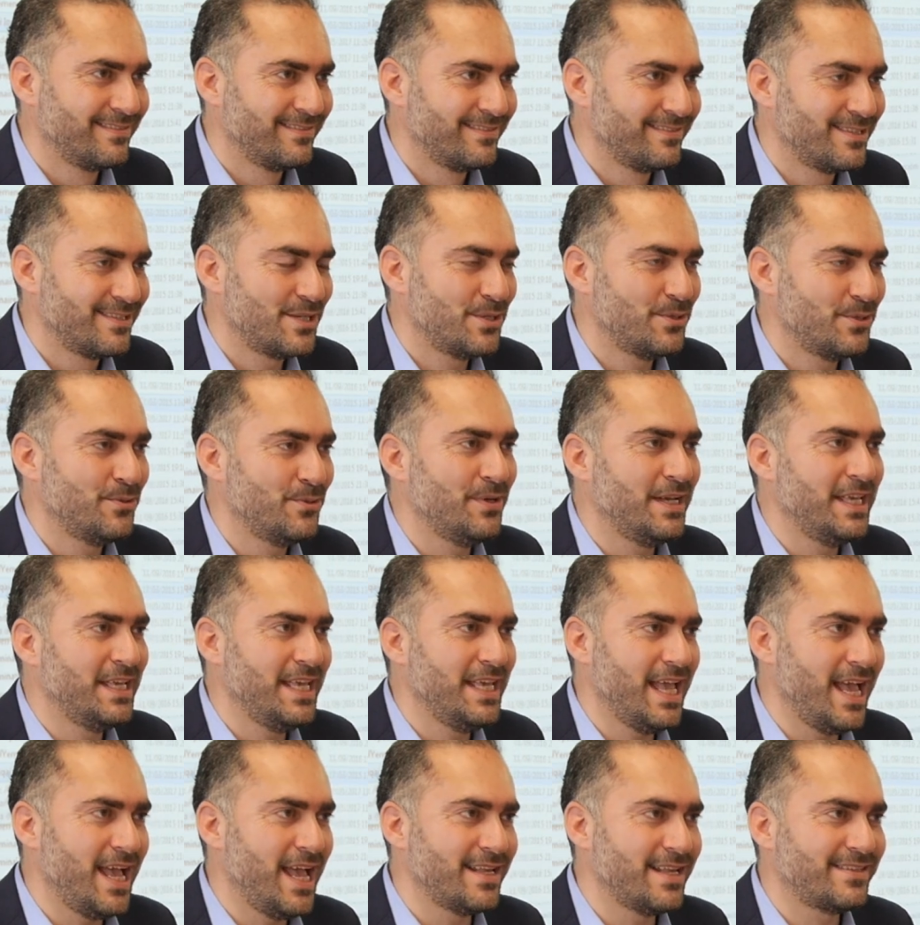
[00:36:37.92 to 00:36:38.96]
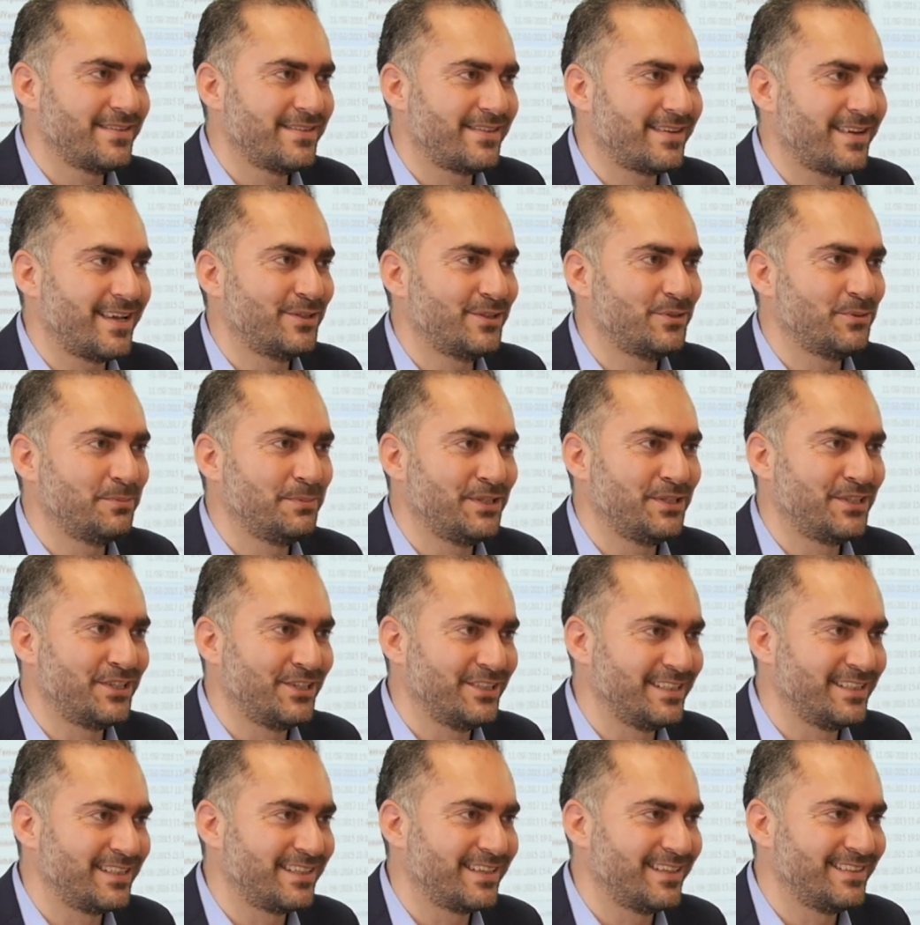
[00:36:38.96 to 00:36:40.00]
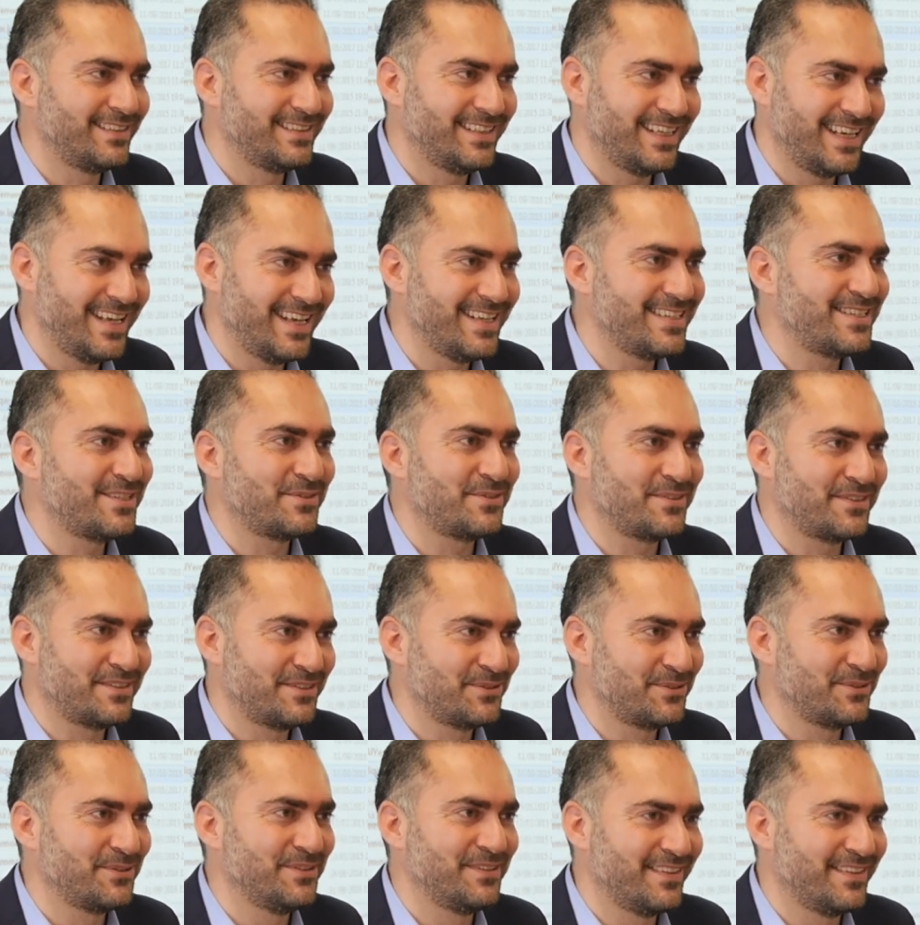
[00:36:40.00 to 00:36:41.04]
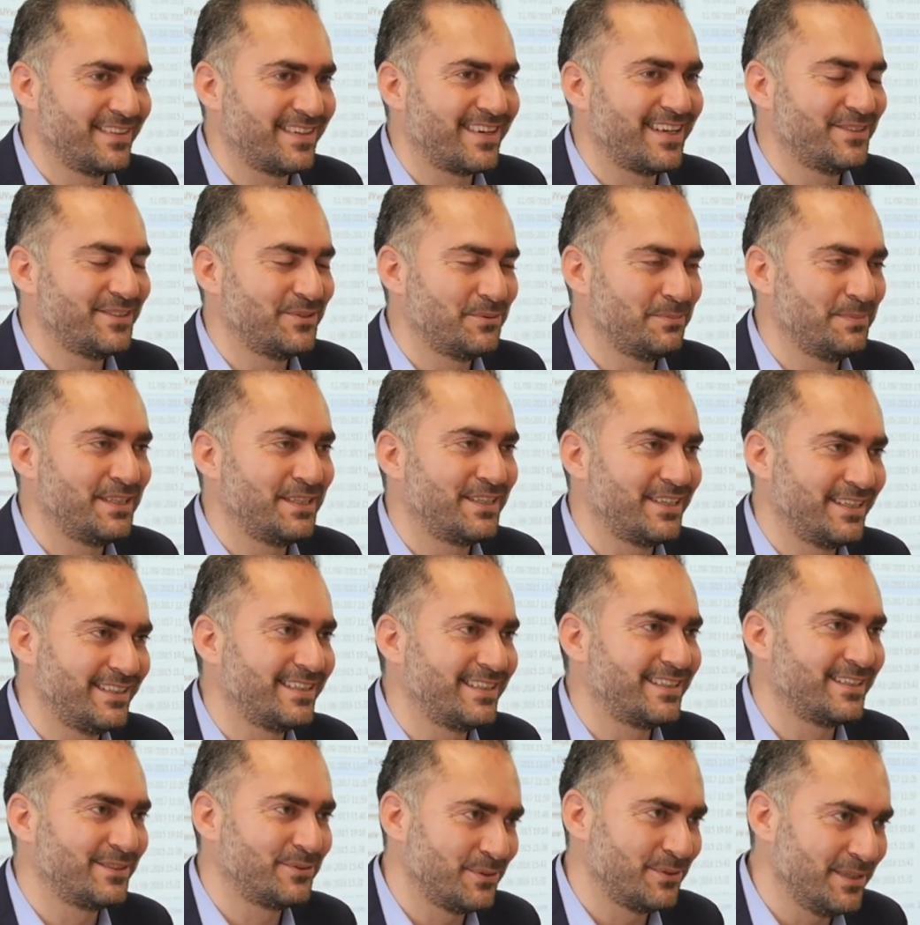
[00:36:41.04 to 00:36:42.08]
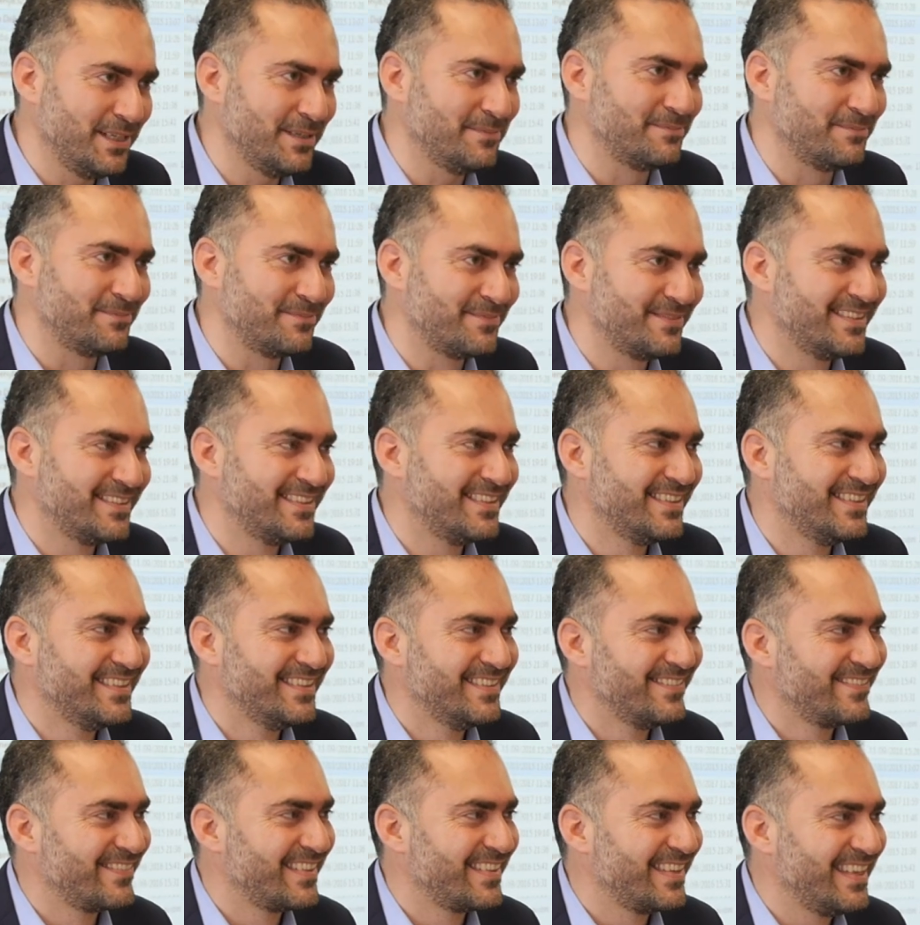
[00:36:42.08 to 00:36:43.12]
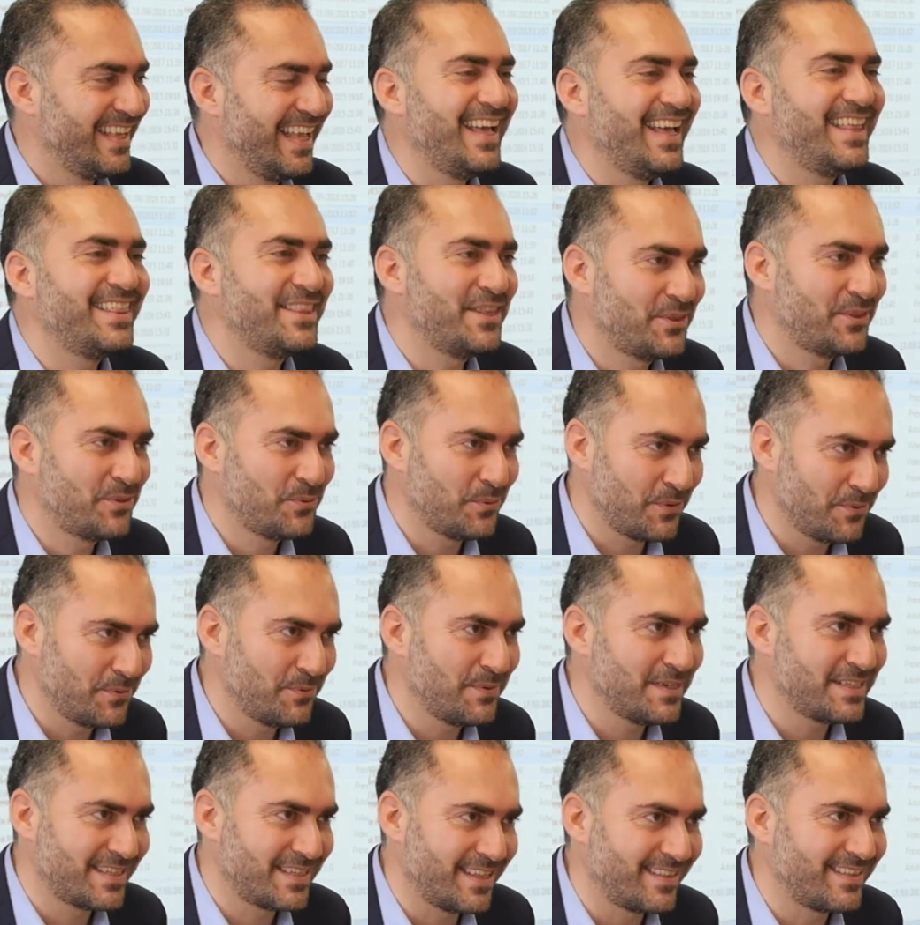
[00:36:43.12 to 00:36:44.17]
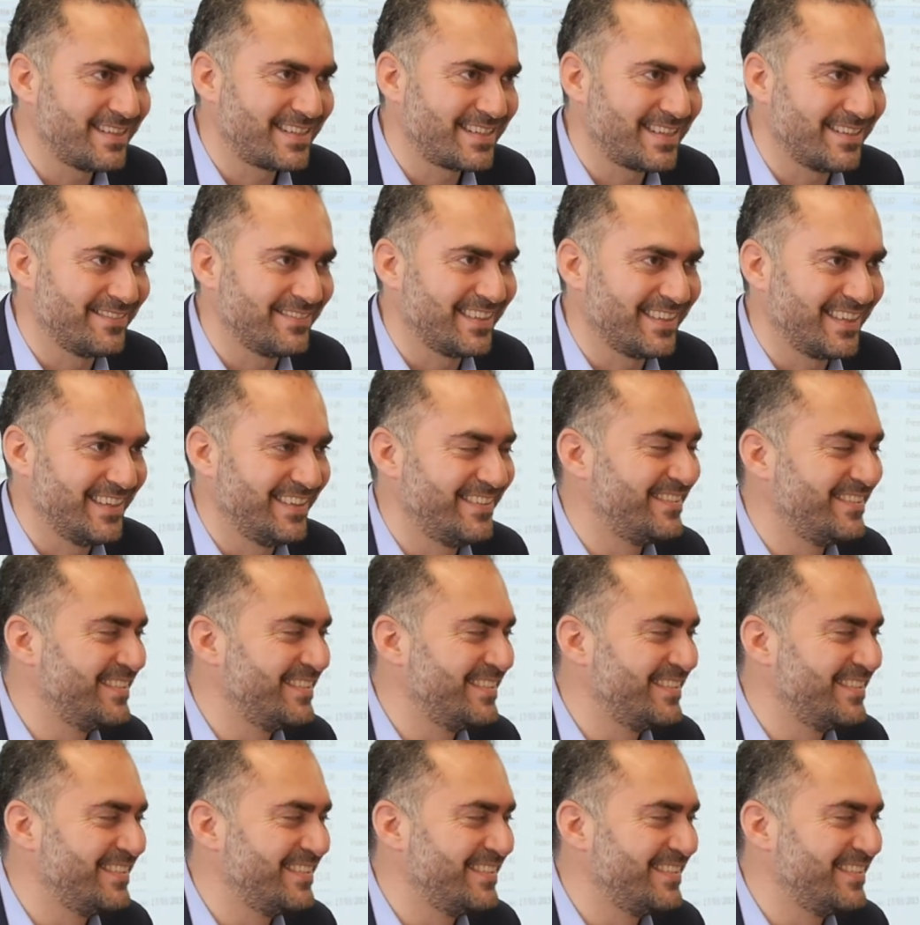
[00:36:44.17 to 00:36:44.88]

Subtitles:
So he has the right to be critical, and has the right to be critical to him and to the West at the same time.